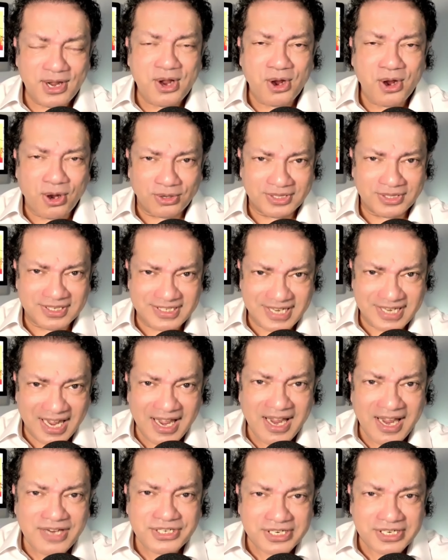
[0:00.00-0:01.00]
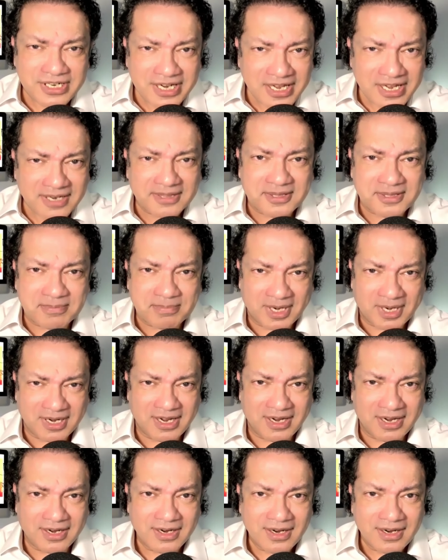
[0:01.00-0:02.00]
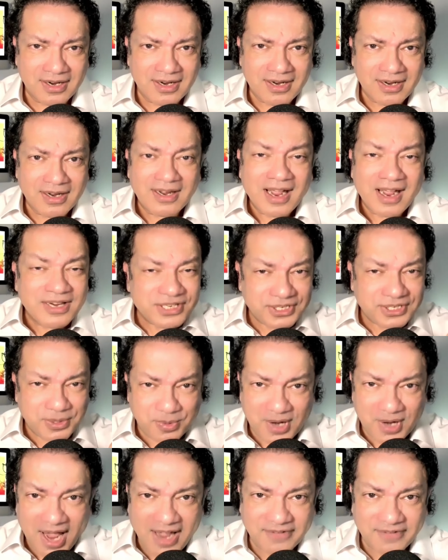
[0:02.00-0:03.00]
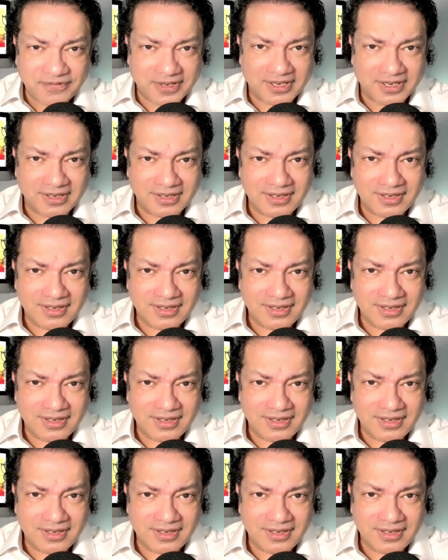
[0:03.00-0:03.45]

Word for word: on the day she needed the money, she would have it.